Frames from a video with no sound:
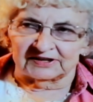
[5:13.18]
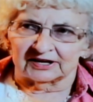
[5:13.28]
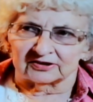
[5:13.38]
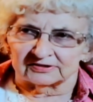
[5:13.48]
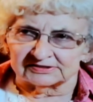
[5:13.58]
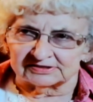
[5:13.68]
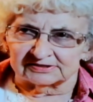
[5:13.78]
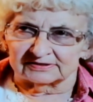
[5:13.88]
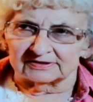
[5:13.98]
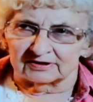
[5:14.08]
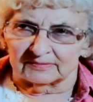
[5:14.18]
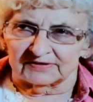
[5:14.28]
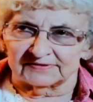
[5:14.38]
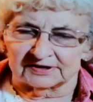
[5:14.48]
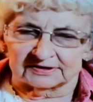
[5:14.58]
vehicles, the
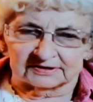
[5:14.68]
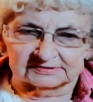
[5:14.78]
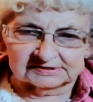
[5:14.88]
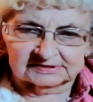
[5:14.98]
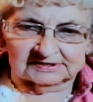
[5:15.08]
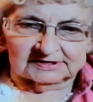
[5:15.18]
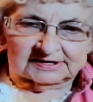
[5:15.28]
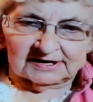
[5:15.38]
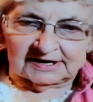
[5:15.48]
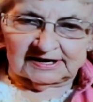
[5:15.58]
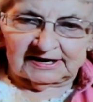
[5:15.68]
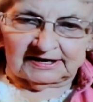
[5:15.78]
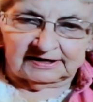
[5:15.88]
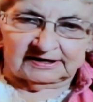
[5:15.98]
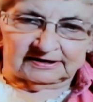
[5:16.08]
Army vehicles,
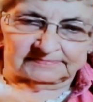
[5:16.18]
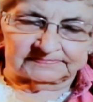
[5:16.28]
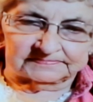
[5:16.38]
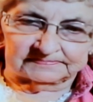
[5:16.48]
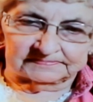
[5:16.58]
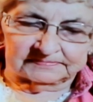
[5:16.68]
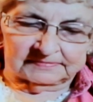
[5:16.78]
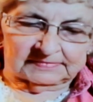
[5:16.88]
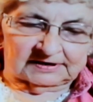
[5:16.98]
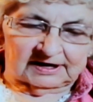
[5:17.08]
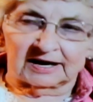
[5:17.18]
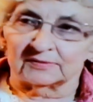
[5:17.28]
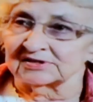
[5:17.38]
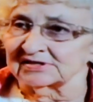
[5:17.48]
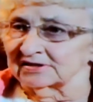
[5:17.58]
and
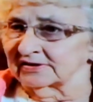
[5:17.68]
I was